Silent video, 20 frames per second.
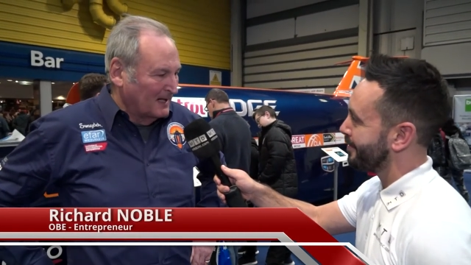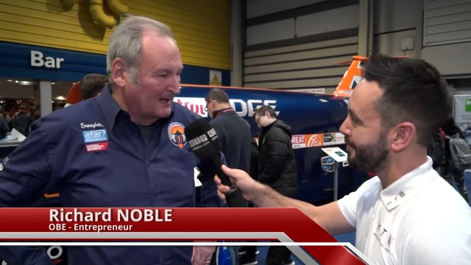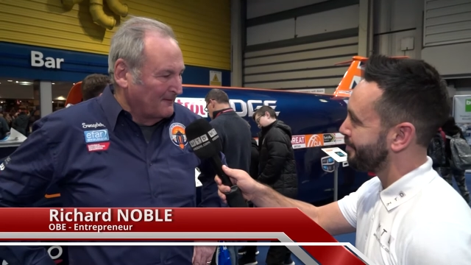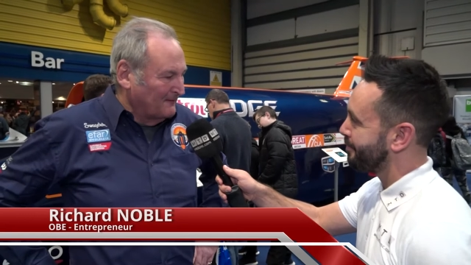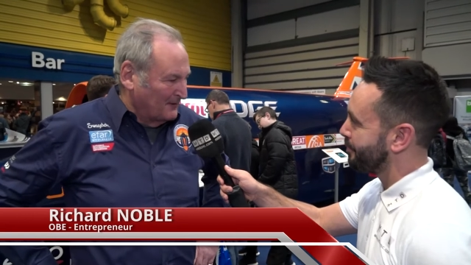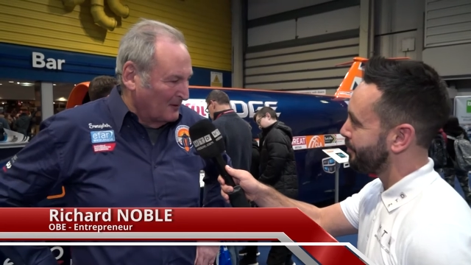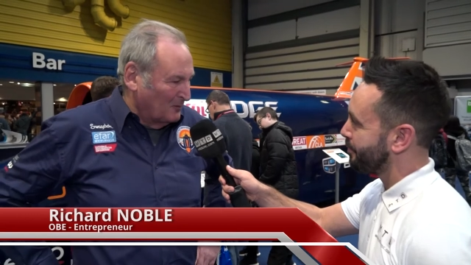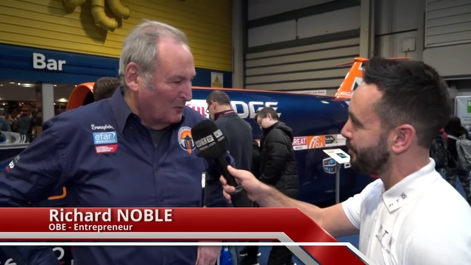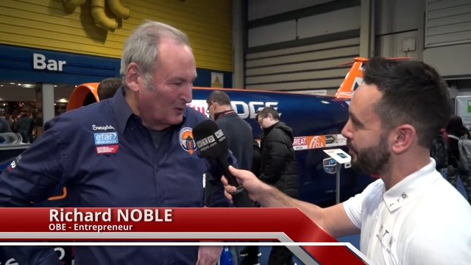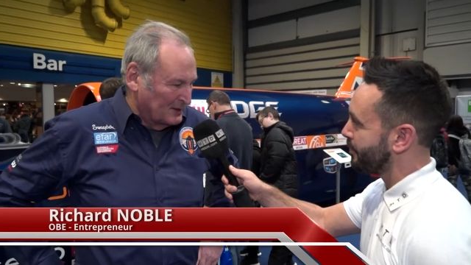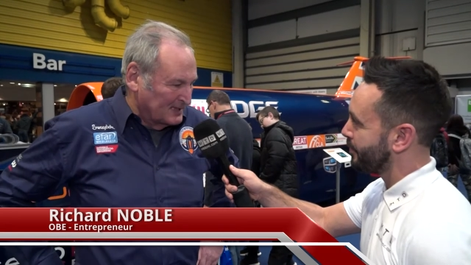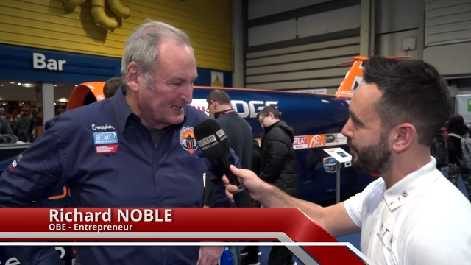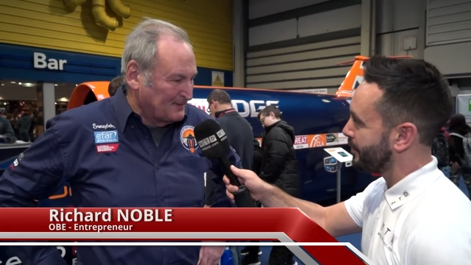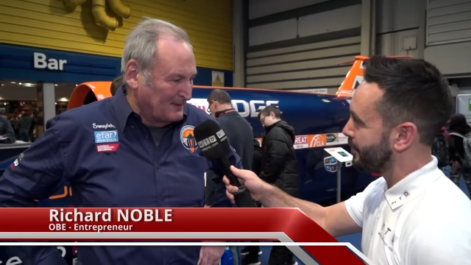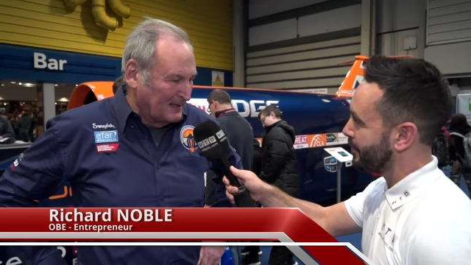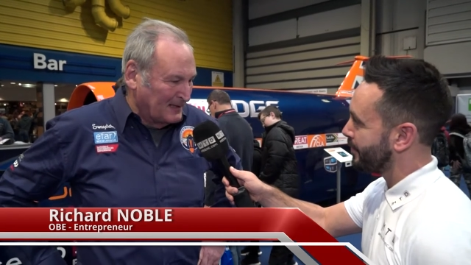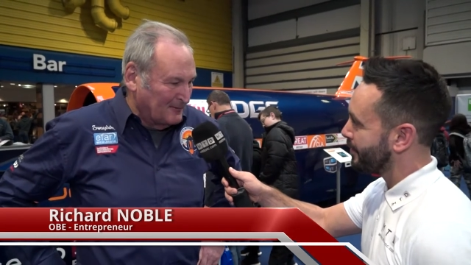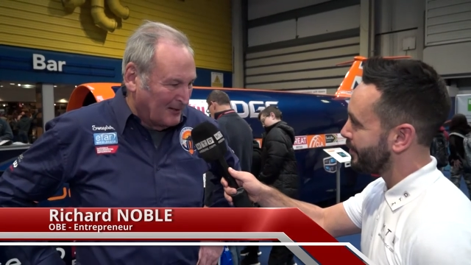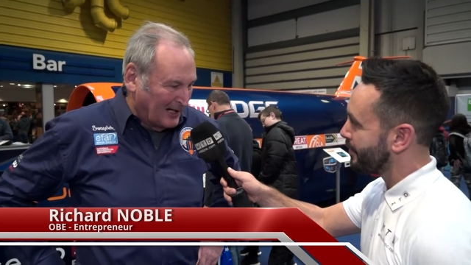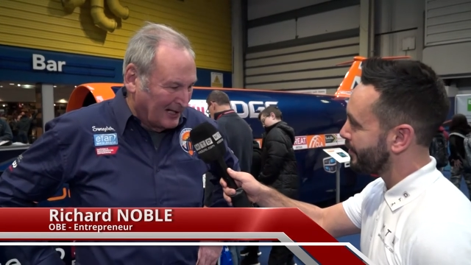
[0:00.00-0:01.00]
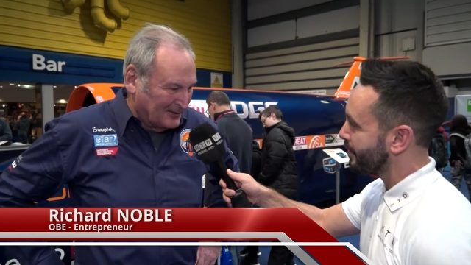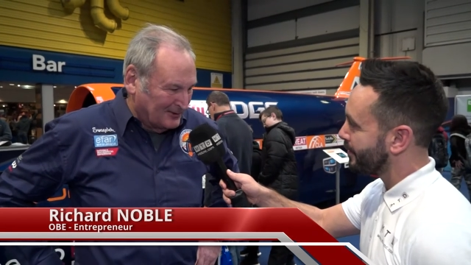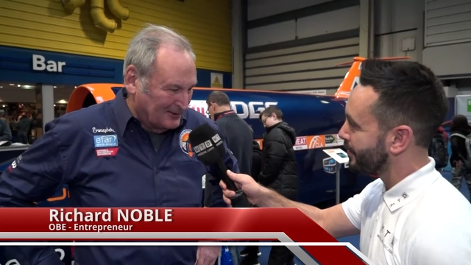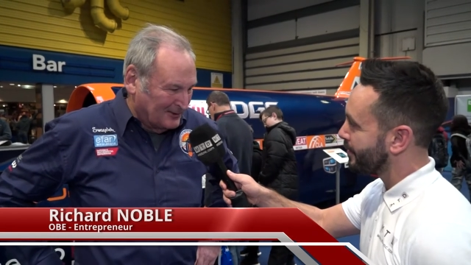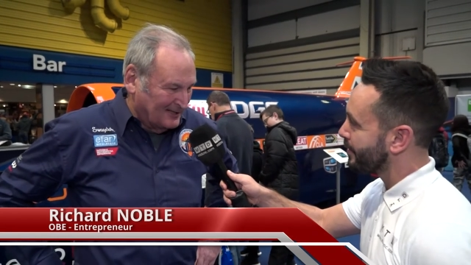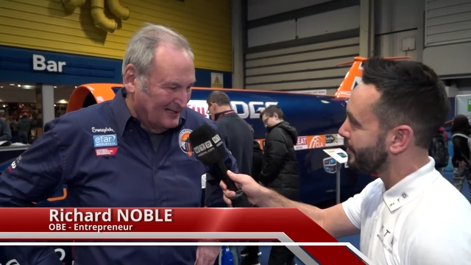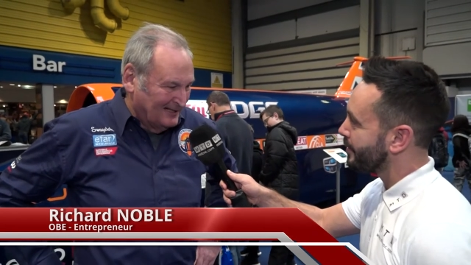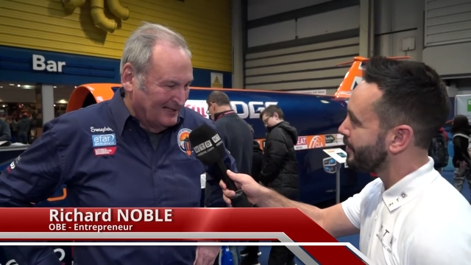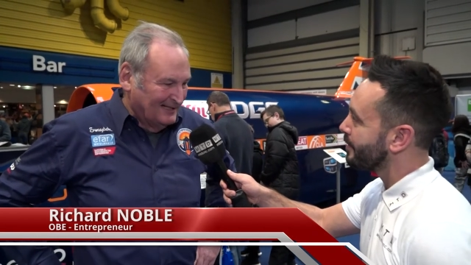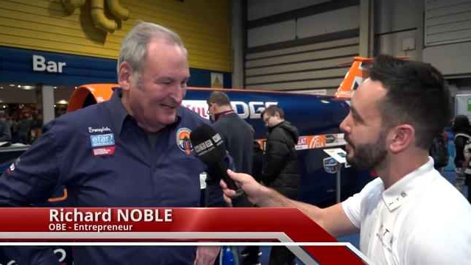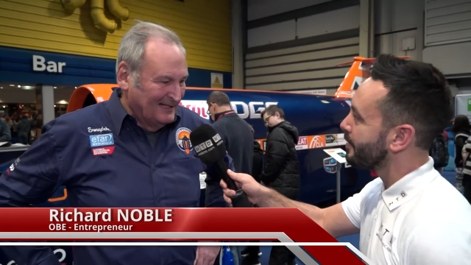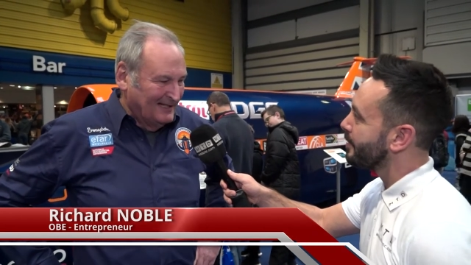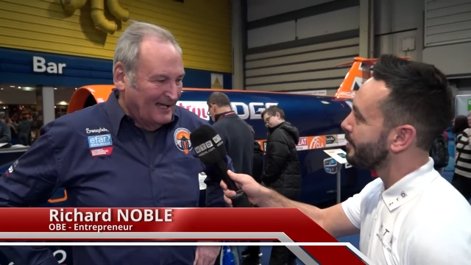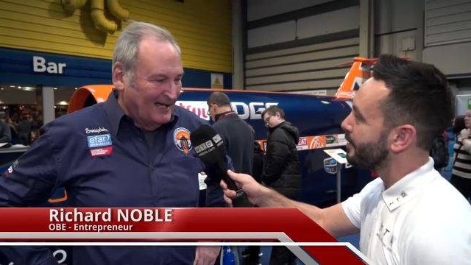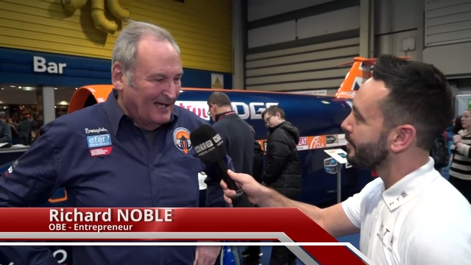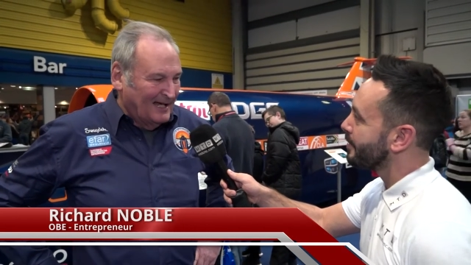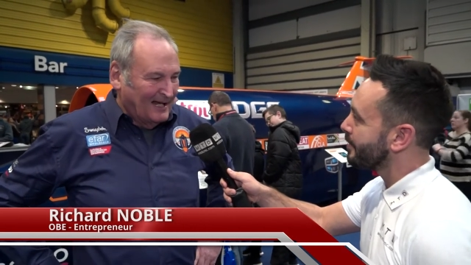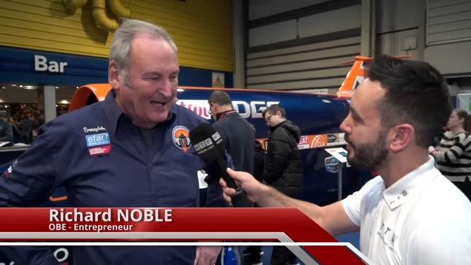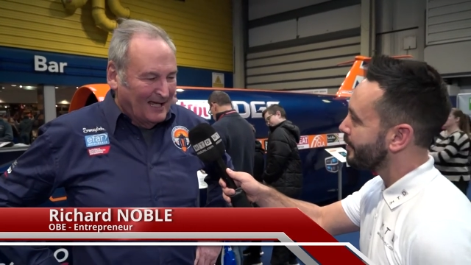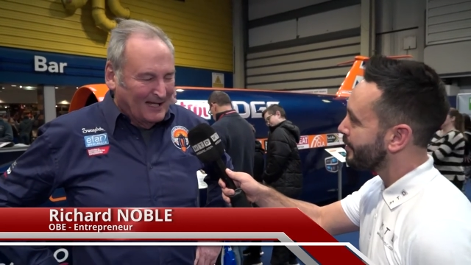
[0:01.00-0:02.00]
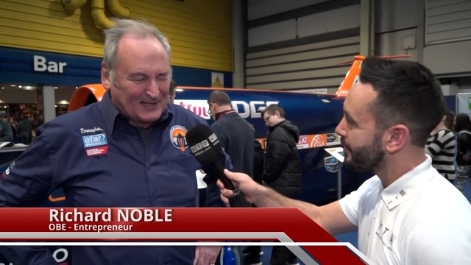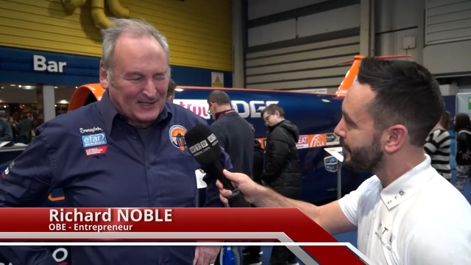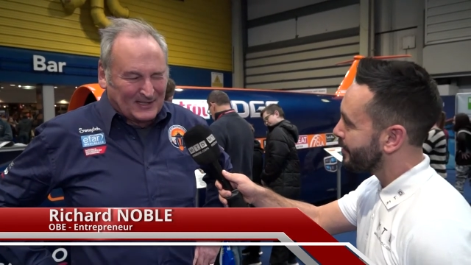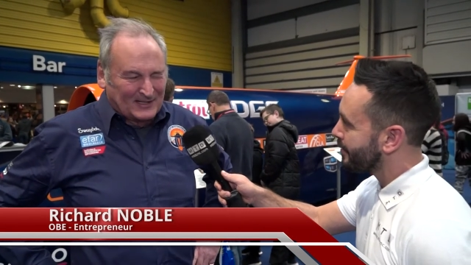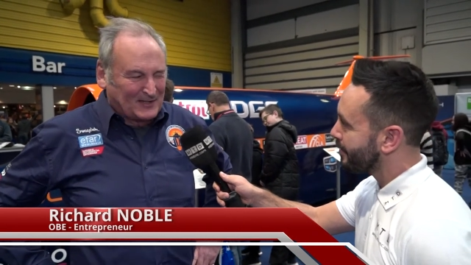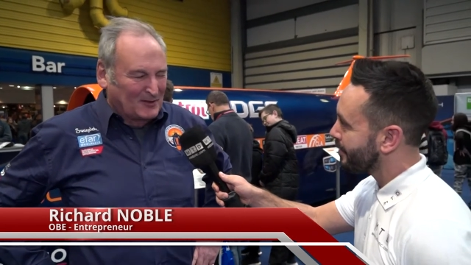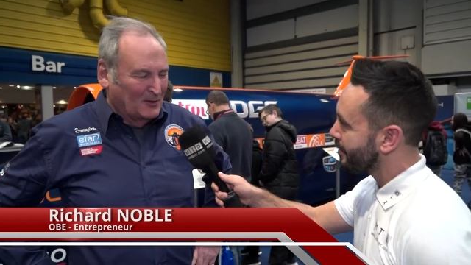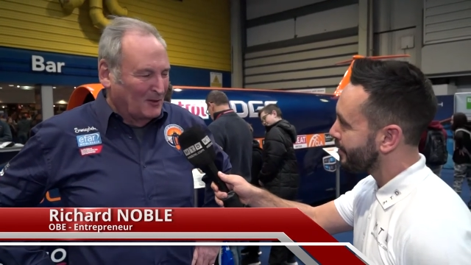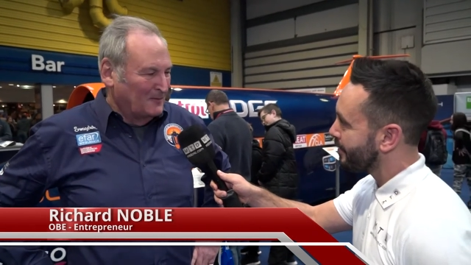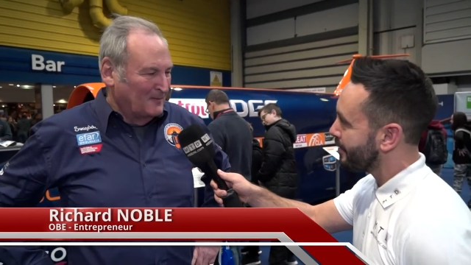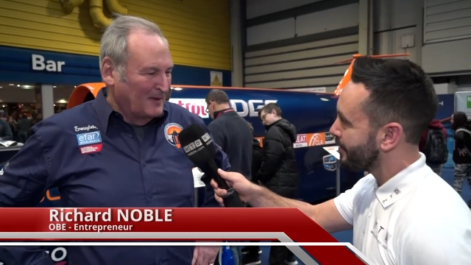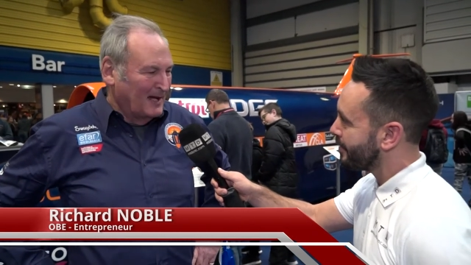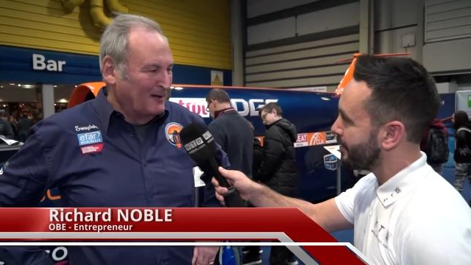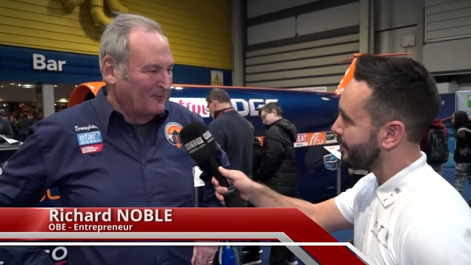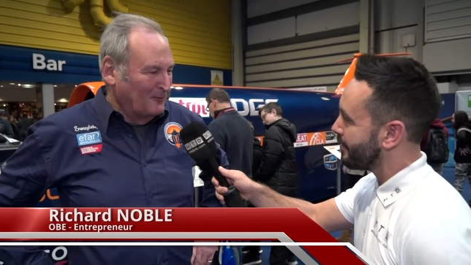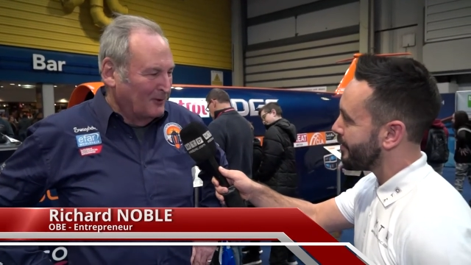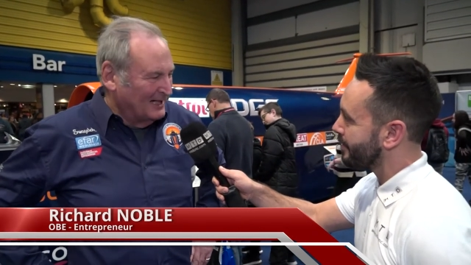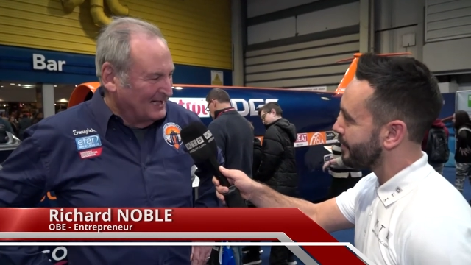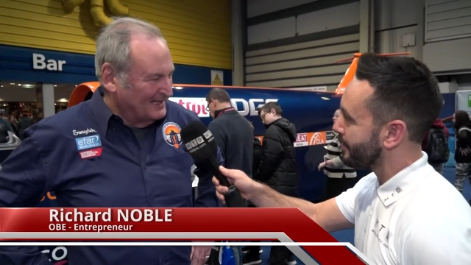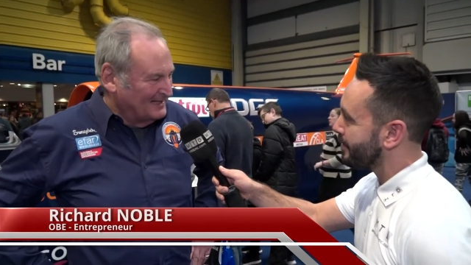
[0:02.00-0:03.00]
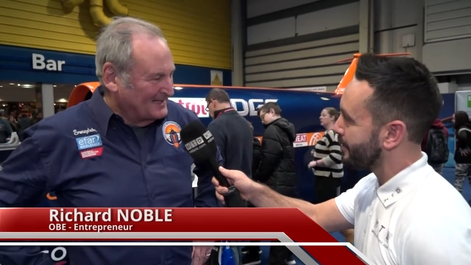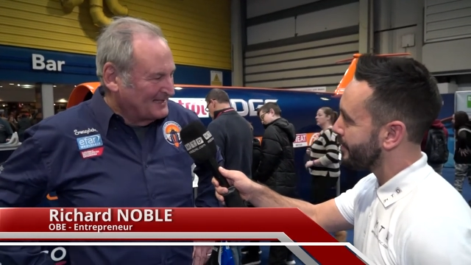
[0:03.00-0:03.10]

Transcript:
Speaker 1: going for the water speed record, and I just thought, my word,